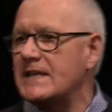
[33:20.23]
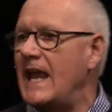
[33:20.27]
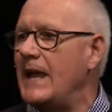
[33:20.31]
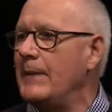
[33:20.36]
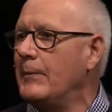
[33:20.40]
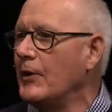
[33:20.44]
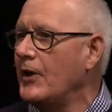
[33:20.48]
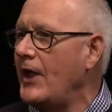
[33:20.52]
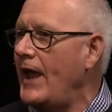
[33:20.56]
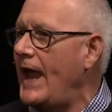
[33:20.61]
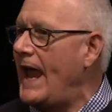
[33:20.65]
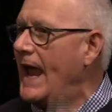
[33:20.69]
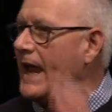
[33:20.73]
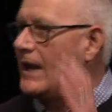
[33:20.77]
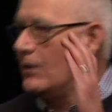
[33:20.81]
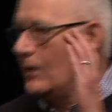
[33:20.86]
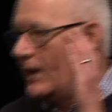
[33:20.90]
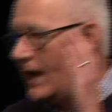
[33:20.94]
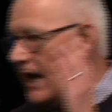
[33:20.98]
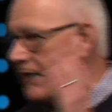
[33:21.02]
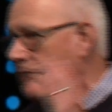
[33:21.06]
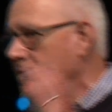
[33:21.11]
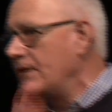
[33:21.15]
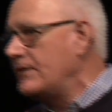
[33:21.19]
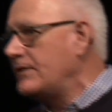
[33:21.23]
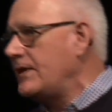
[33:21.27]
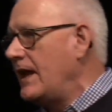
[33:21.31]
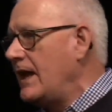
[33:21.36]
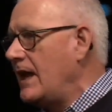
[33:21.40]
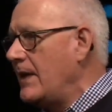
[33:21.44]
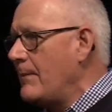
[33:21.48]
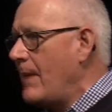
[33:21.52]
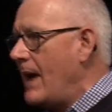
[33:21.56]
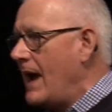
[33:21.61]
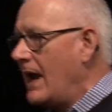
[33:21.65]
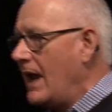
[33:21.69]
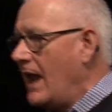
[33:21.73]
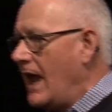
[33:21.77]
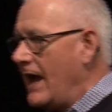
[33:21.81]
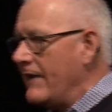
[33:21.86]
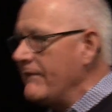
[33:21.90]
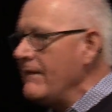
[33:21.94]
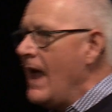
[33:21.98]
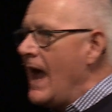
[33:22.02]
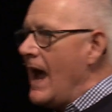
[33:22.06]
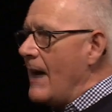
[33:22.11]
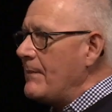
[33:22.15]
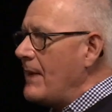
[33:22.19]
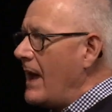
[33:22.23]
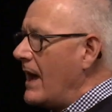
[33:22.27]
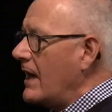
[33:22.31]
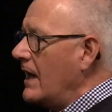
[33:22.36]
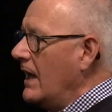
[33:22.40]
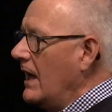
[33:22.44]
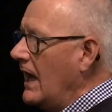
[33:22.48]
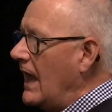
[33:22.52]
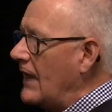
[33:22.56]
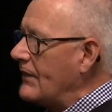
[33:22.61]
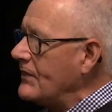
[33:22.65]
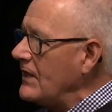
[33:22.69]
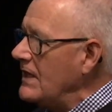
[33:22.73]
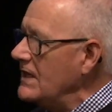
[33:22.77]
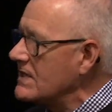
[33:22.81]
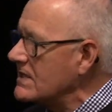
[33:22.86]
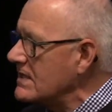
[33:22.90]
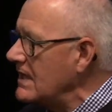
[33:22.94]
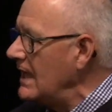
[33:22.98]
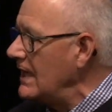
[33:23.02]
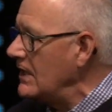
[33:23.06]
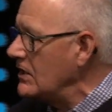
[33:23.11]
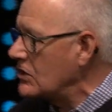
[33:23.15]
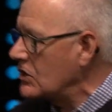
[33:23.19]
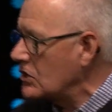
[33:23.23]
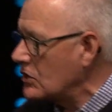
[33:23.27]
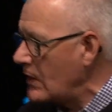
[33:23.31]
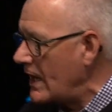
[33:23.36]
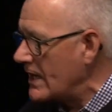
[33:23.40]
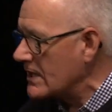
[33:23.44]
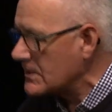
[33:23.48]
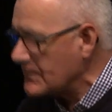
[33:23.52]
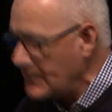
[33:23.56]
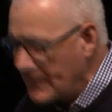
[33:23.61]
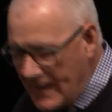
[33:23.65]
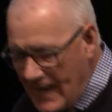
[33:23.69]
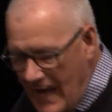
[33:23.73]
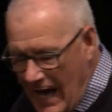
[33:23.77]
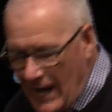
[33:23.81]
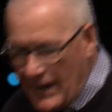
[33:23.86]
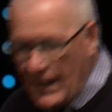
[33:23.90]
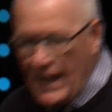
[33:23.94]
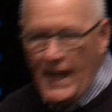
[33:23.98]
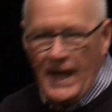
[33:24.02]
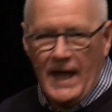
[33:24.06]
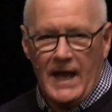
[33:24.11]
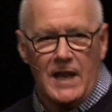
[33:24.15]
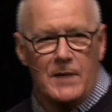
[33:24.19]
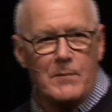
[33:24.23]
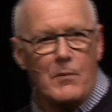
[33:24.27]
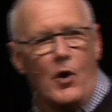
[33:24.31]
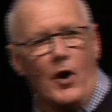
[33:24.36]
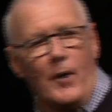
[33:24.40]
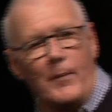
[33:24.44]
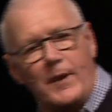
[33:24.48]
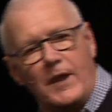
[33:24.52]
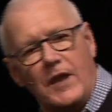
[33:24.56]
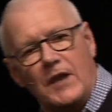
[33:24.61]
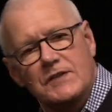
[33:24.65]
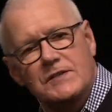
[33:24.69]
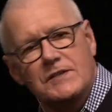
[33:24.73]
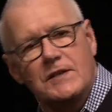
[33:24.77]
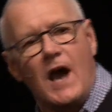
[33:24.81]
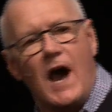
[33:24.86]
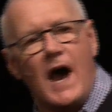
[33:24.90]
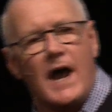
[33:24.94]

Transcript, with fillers: is able to handle everything in my life. I'm not going to let these things stress me out anymore because